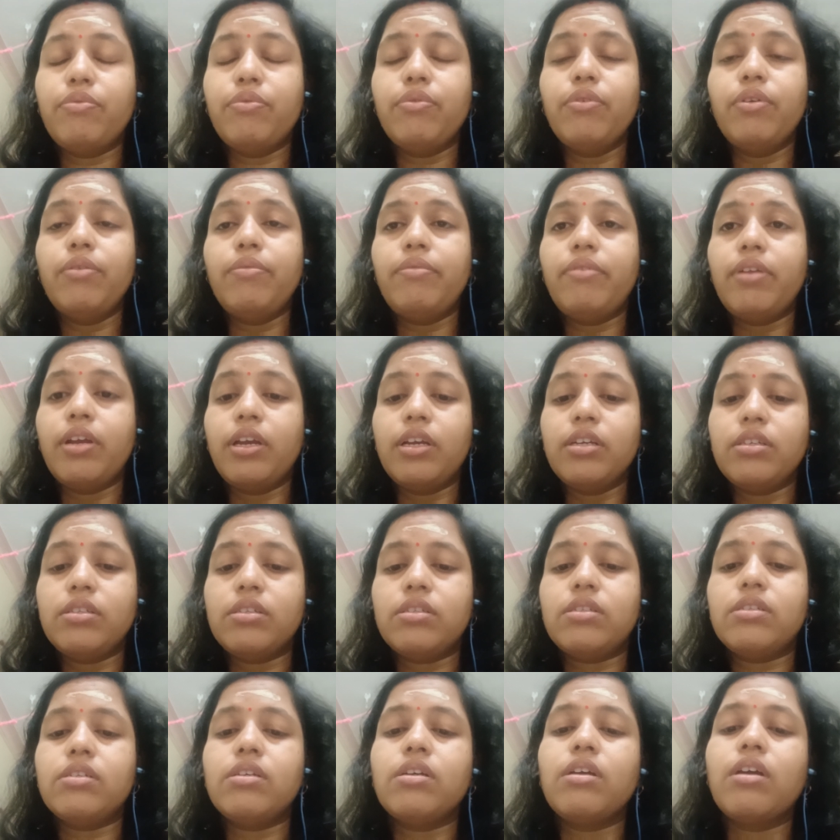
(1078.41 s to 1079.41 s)

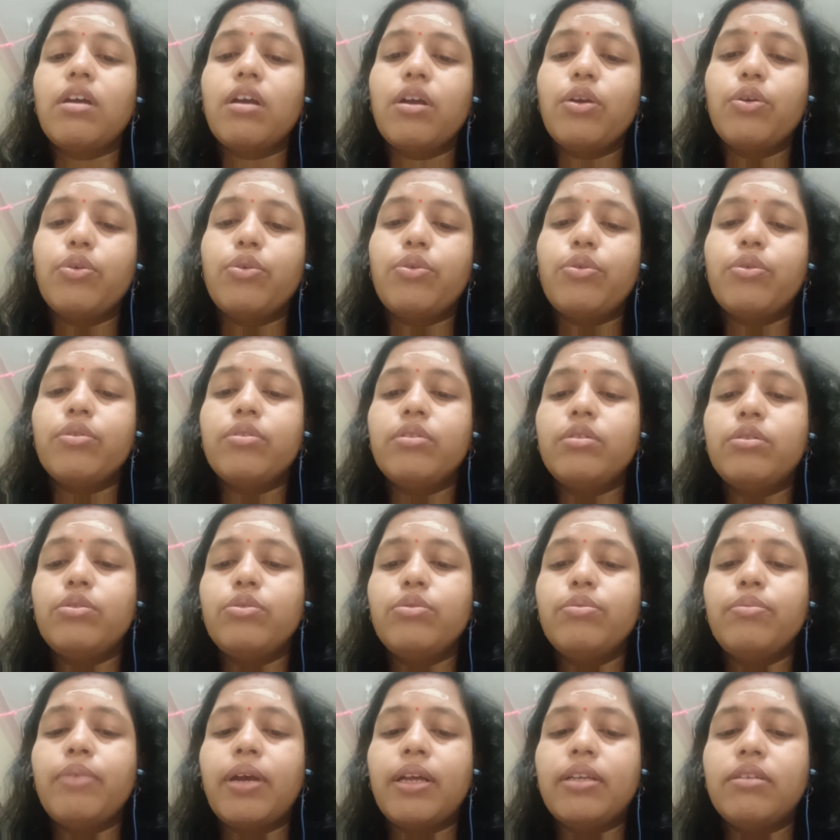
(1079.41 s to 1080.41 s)
full-fledged growth
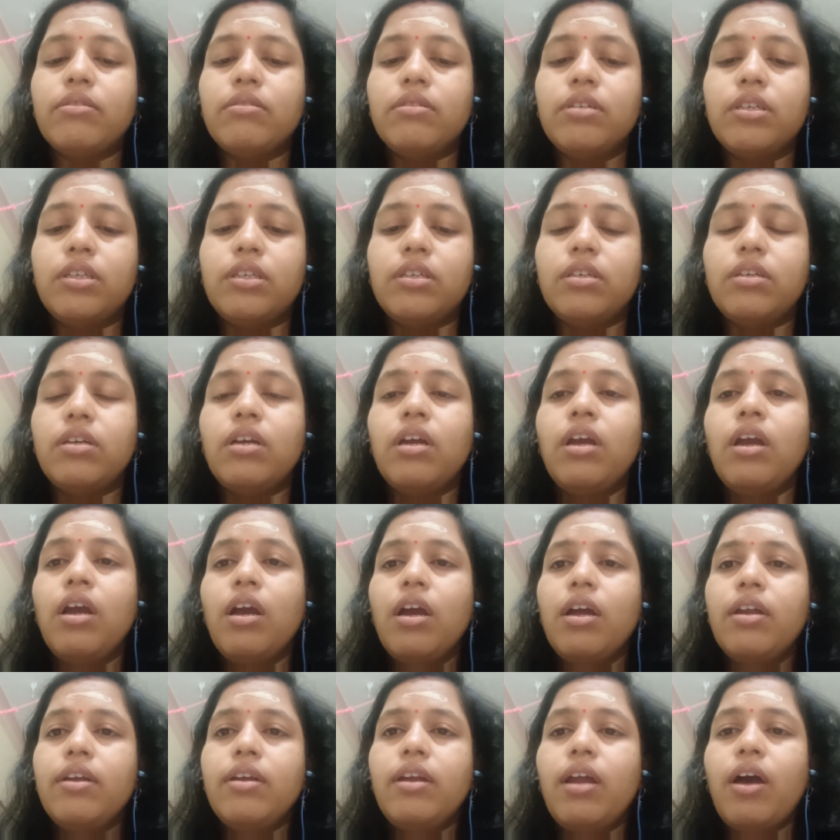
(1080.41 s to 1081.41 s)
to maturity.
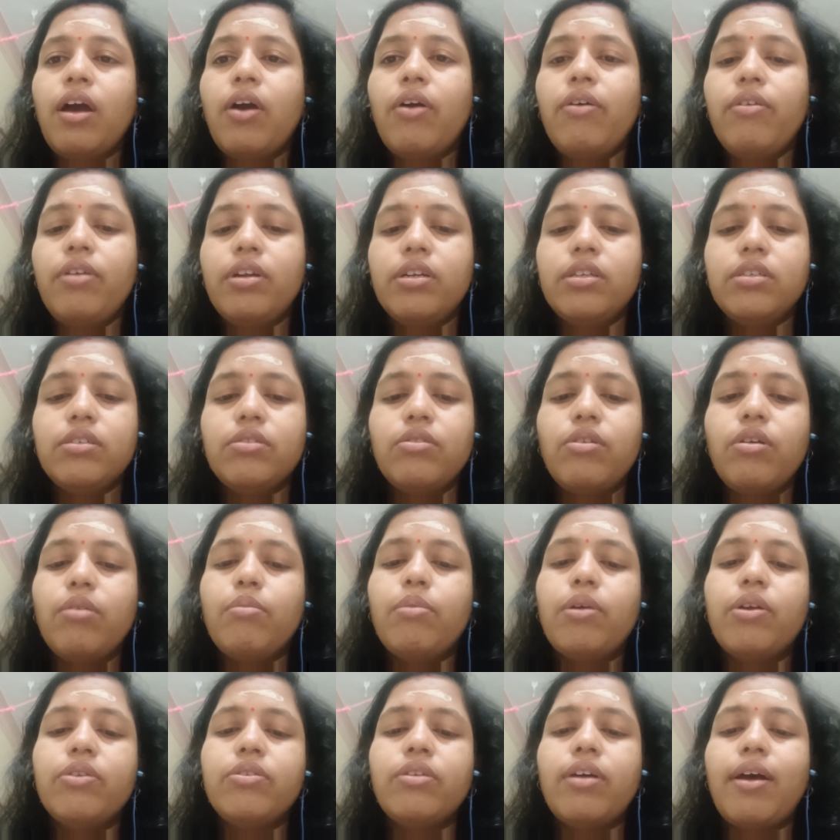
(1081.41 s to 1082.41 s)
Now let's know
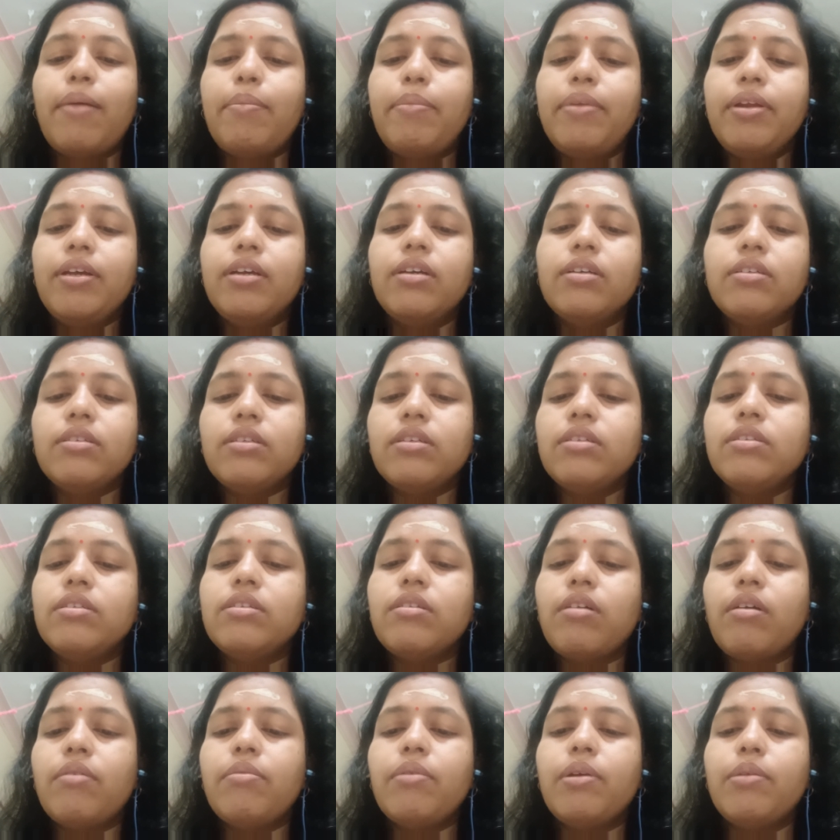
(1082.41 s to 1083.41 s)
about the
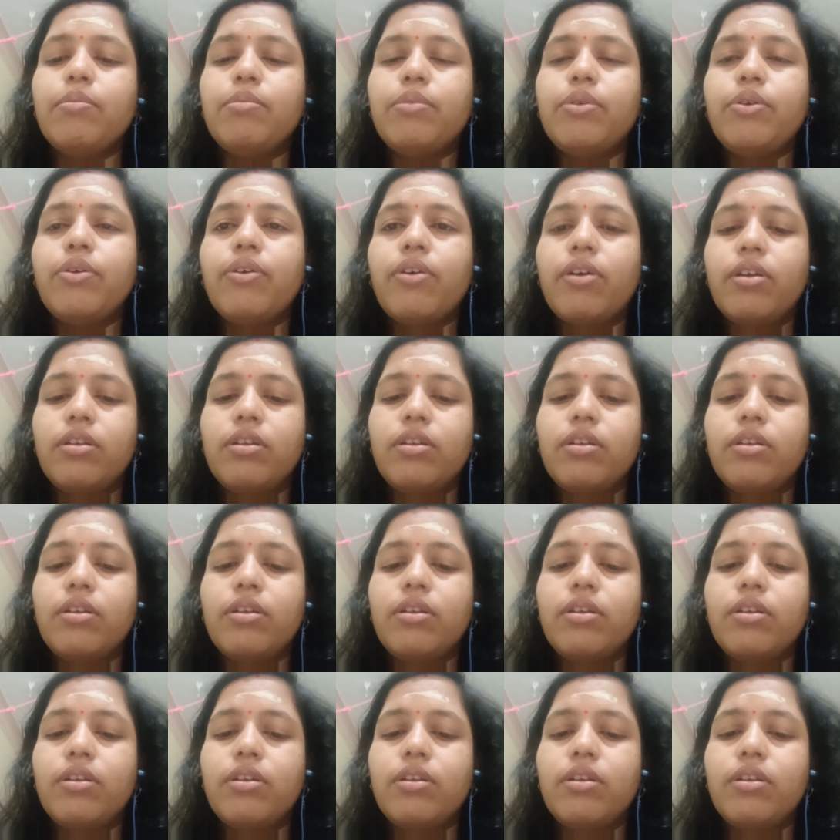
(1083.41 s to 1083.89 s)
applications of embryo